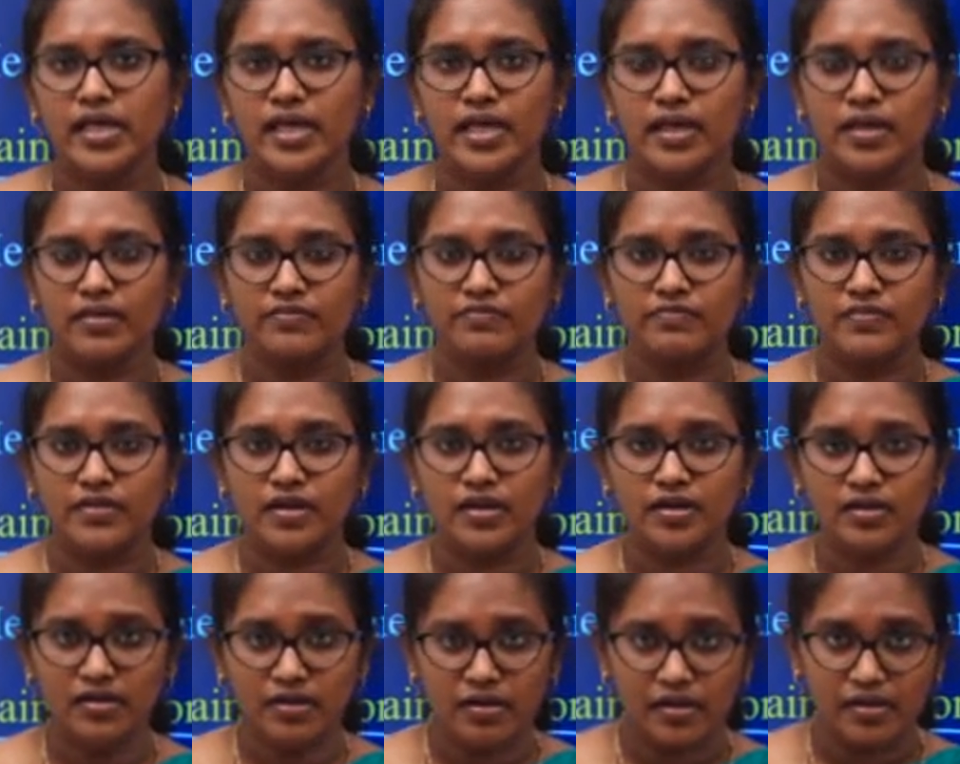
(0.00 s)
if
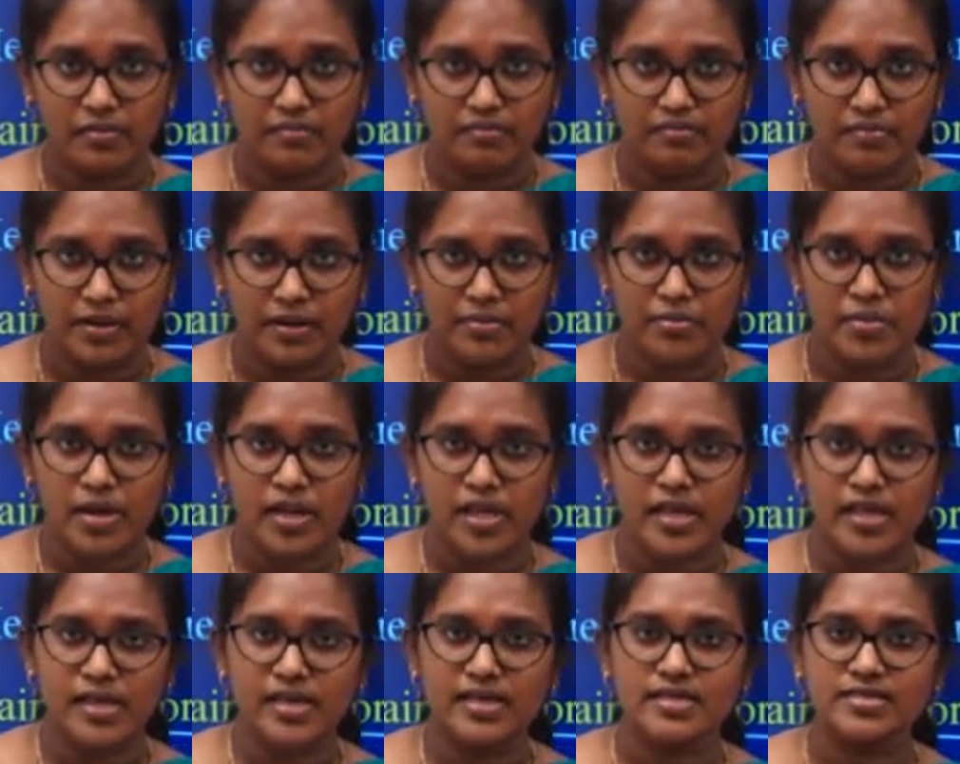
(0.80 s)
the
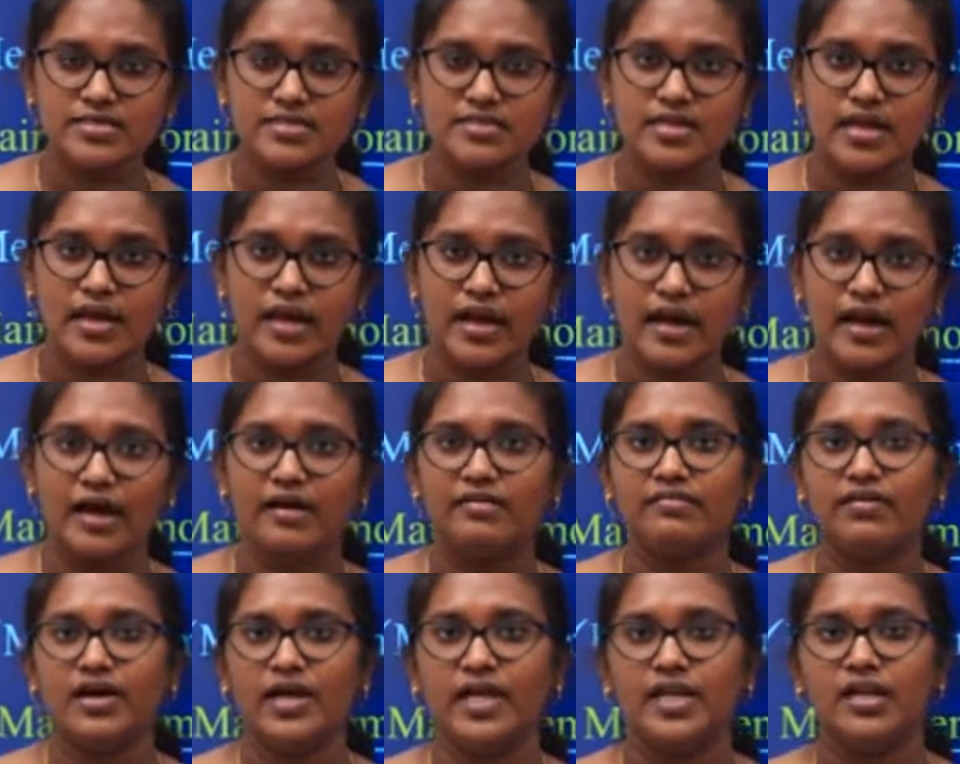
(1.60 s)
memory is
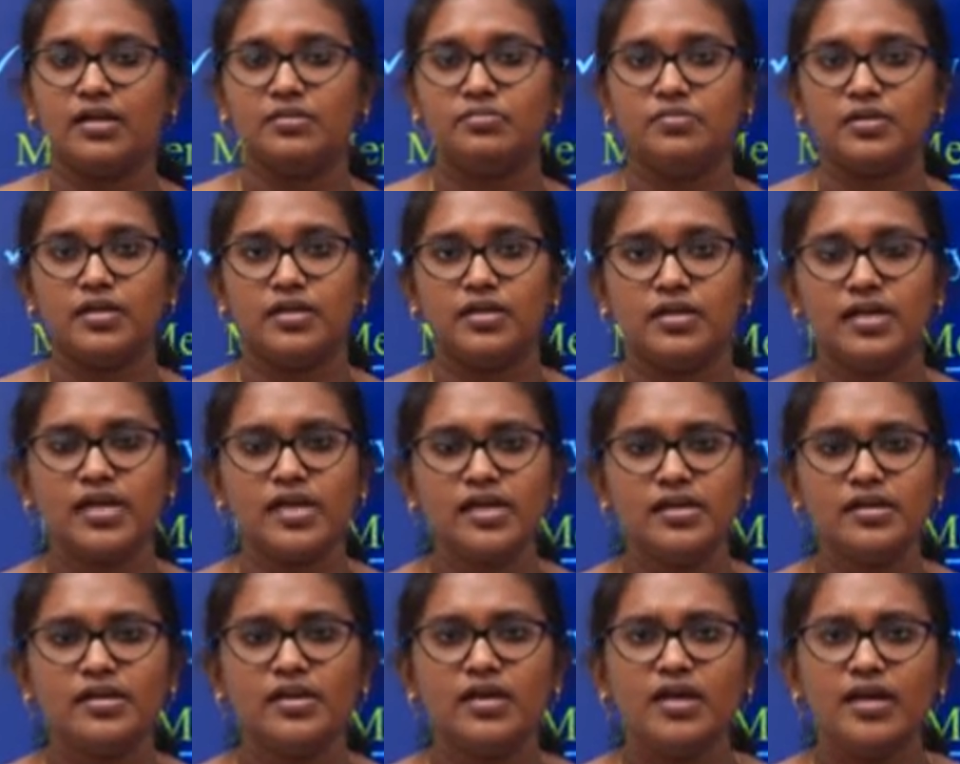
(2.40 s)
available,
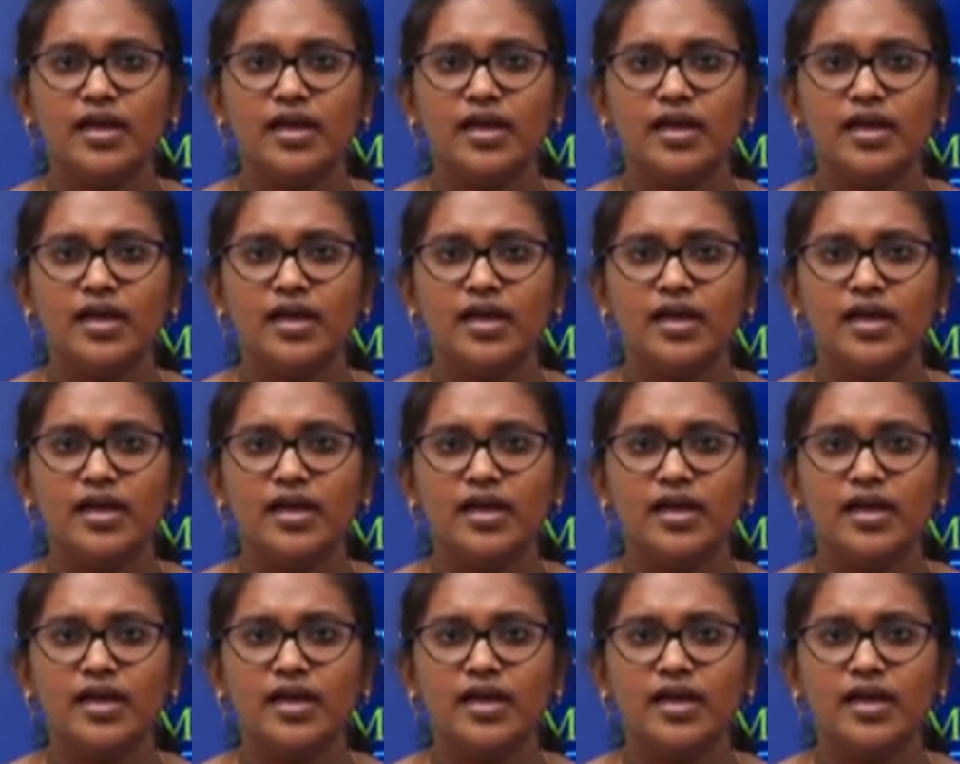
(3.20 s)
right?